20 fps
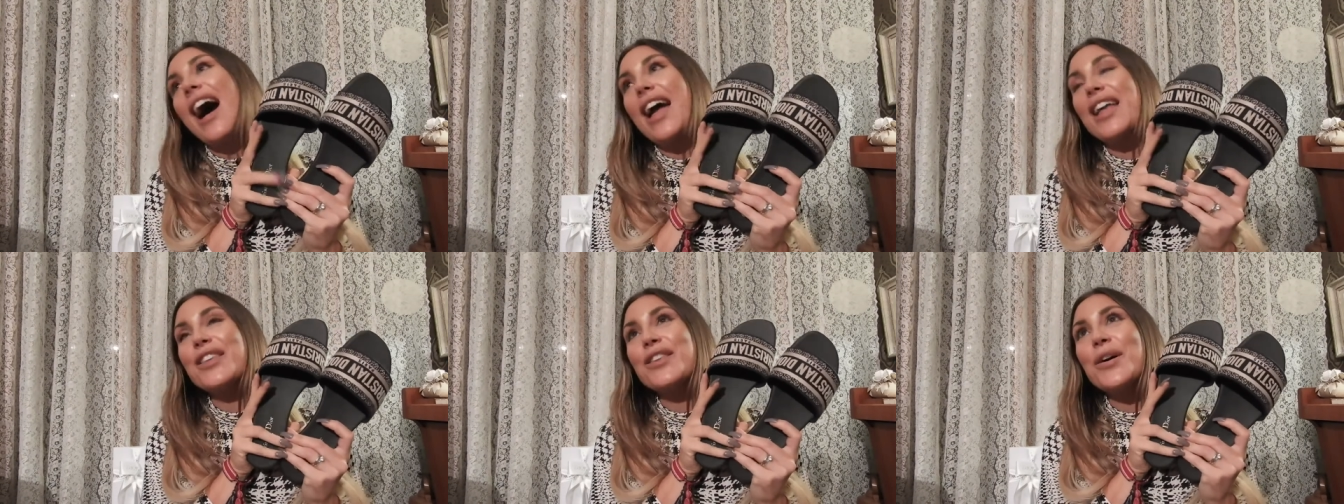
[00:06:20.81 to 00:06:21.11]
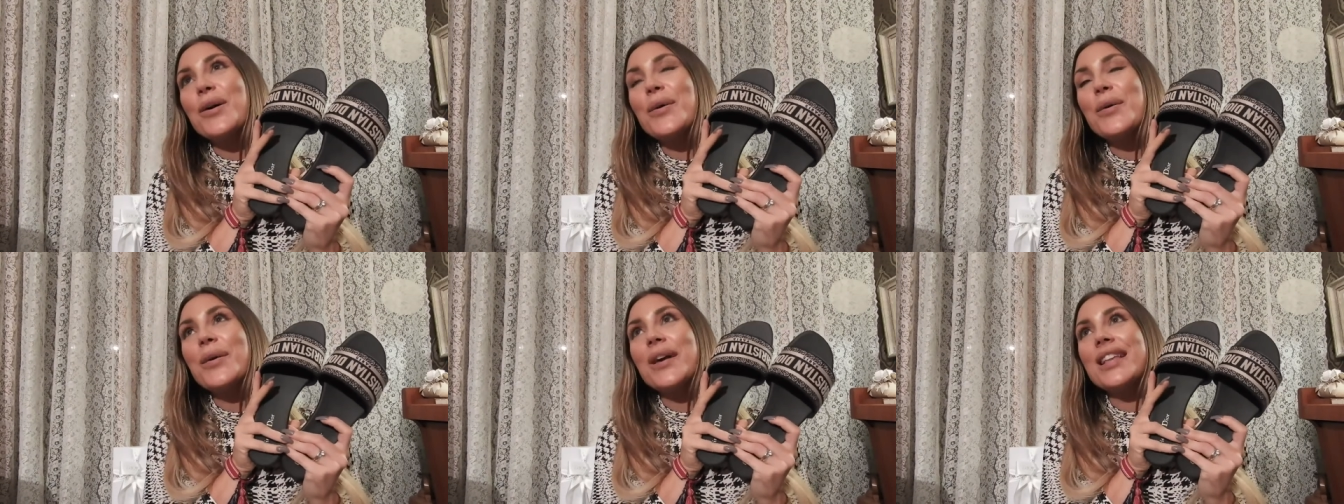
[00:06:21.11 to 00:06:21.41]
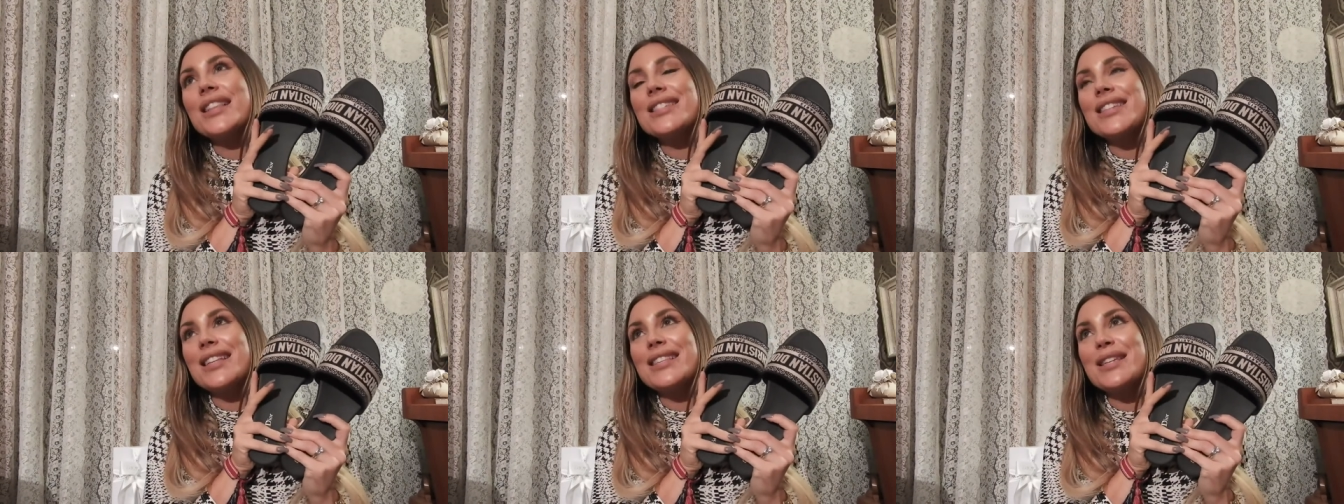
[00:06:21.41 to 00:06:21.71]
I know
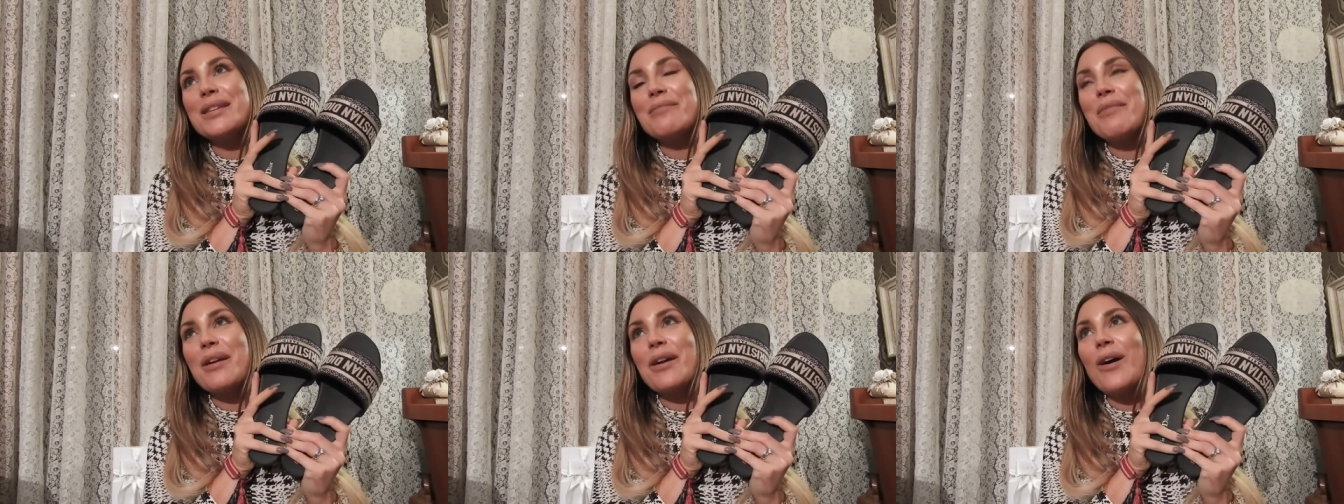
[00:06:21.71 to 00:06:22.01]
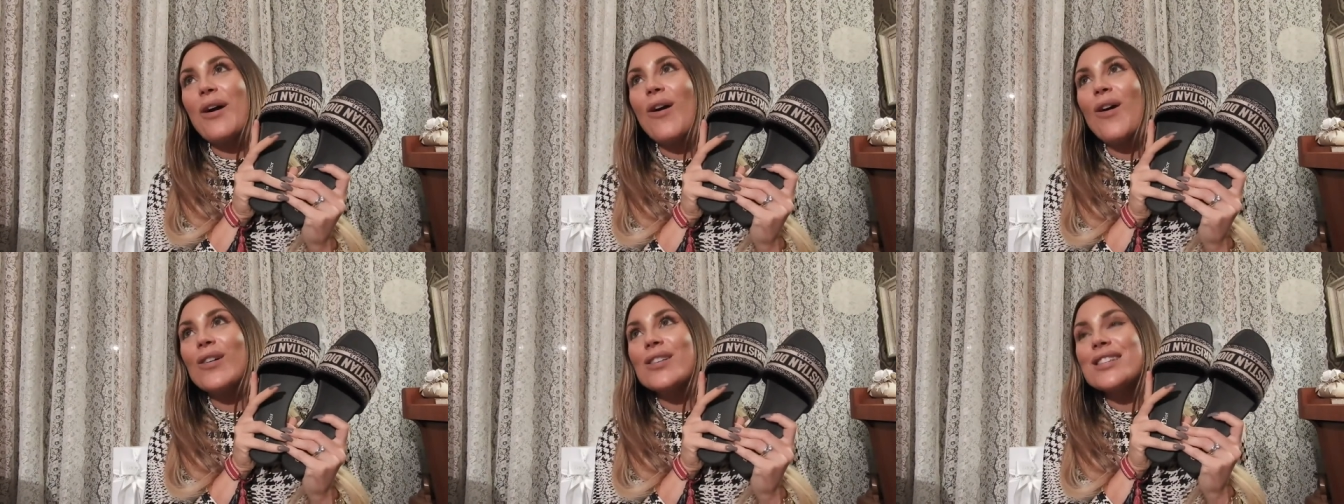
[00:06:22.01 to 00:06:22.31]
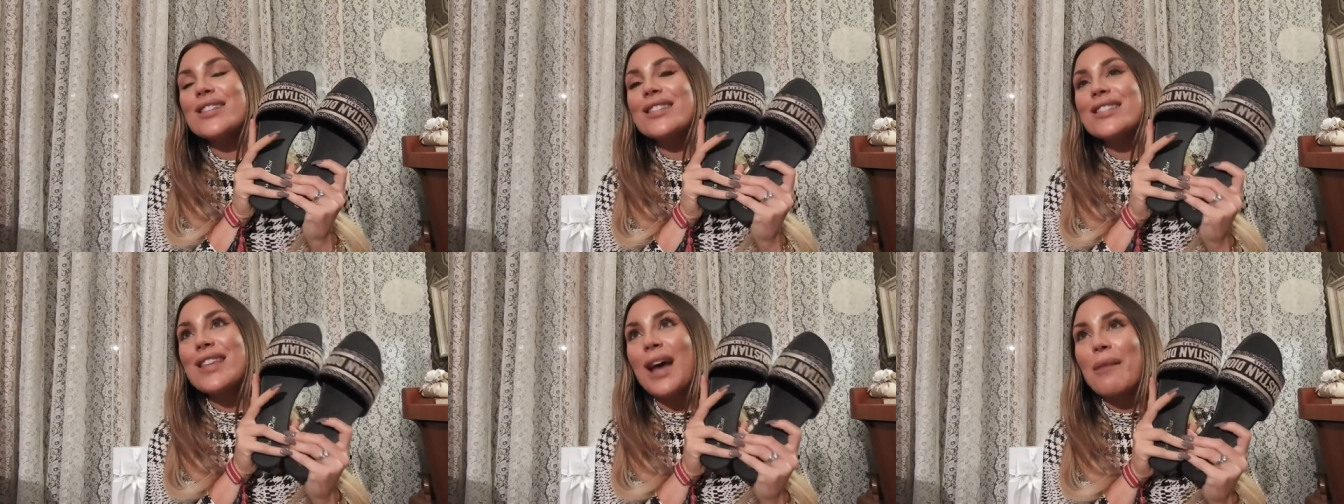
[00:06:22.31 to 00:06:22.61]
it's a typical
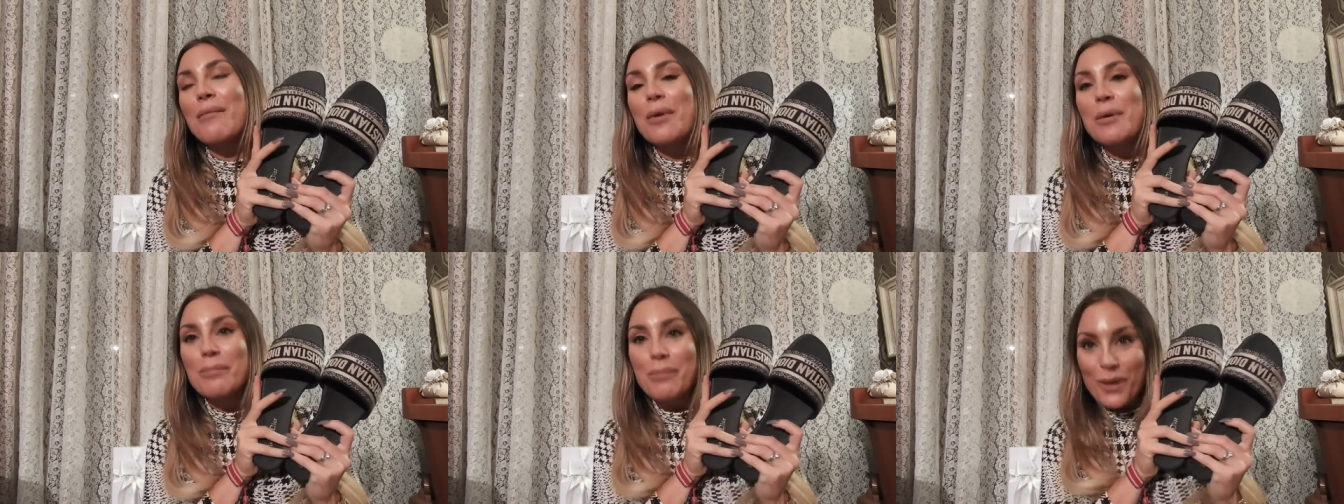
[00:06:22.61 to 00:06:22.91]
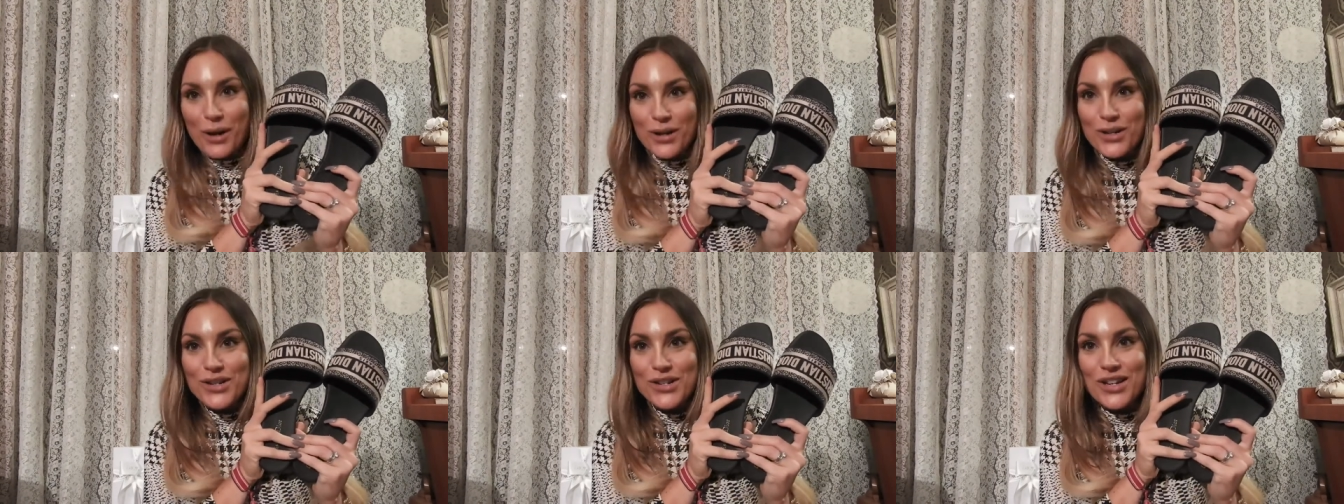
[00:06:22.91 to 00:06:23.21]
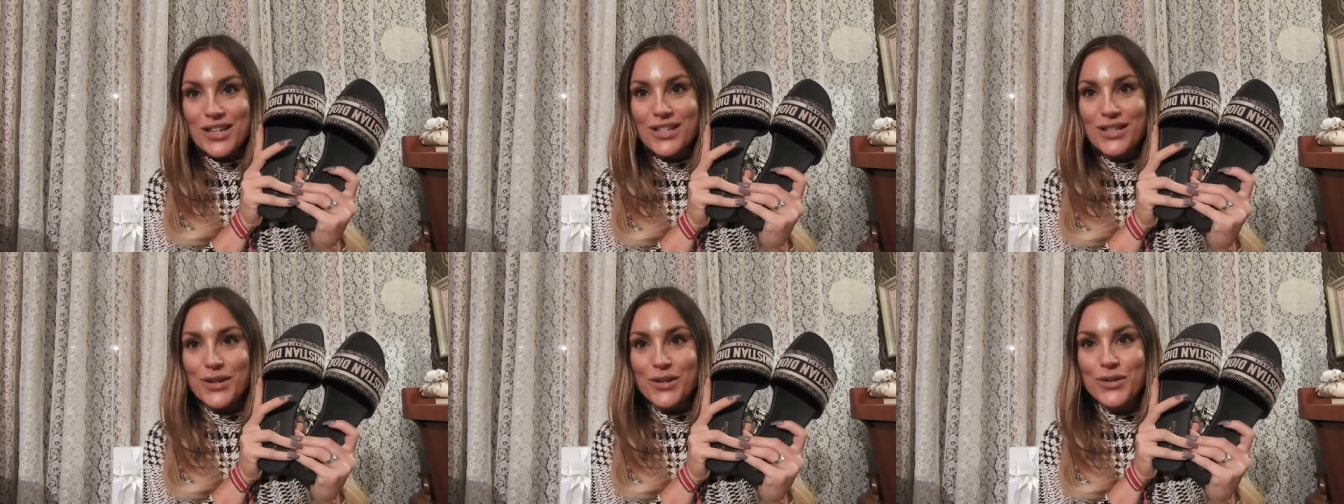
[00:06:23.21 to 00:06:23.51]
summer
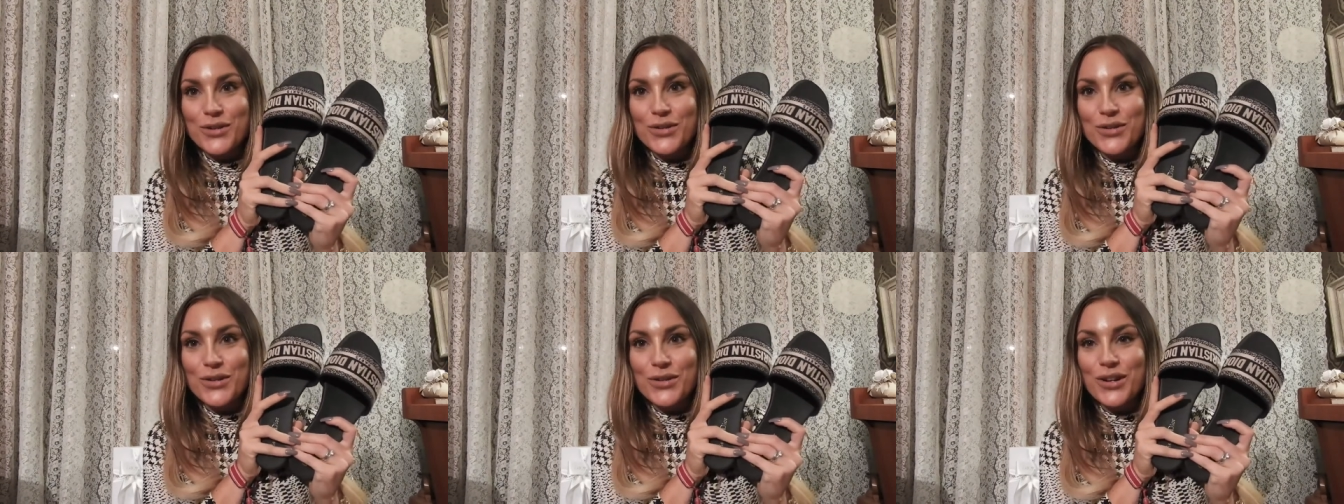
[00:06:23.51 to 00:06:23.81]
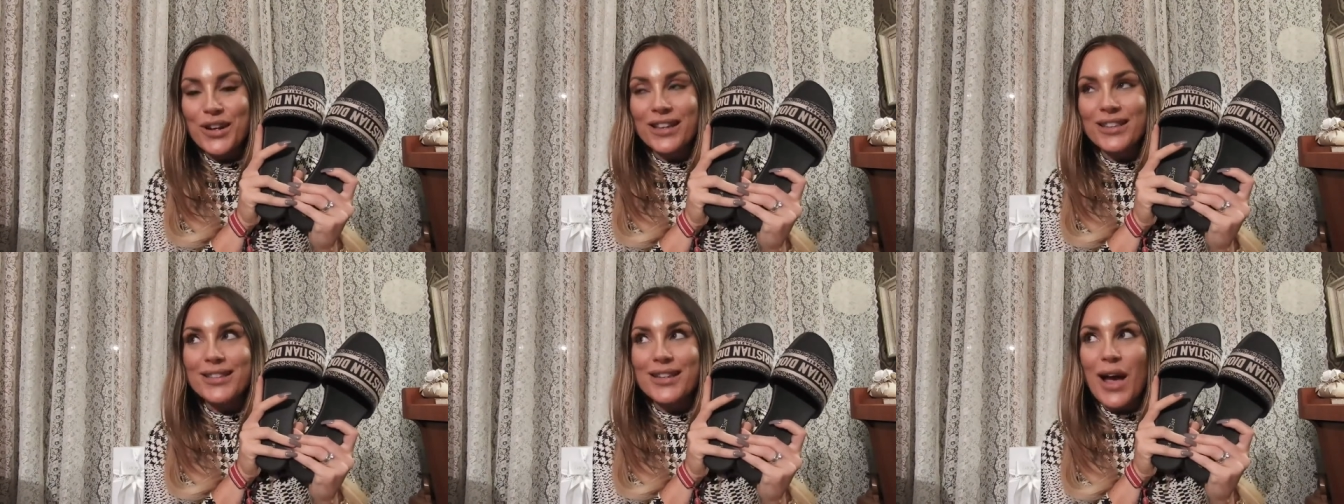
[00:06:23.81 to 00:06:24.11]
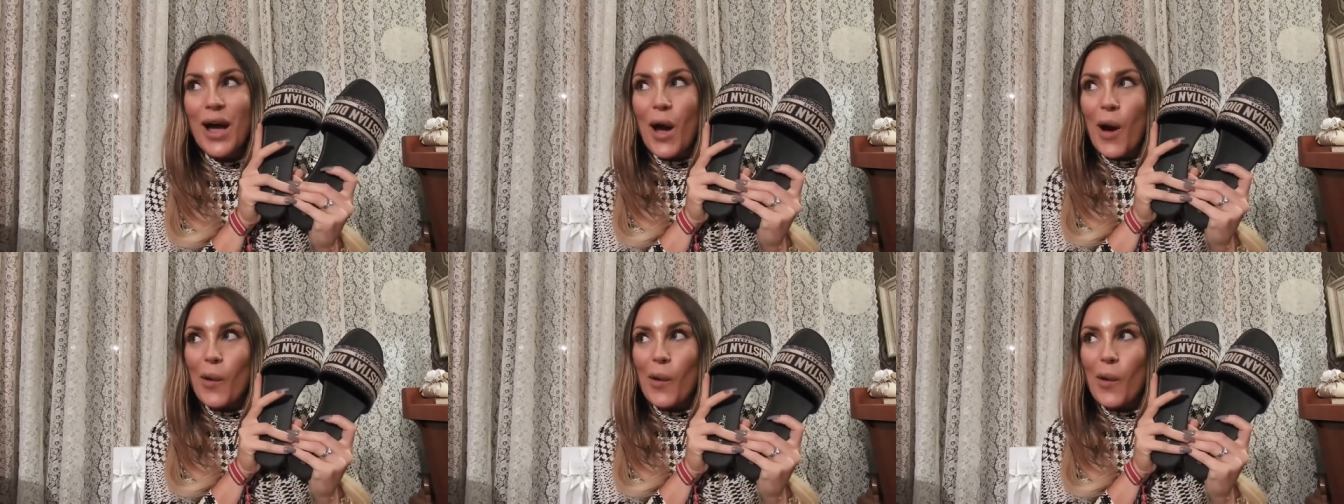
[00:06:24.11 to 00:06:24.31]
purchase, so you shouldn't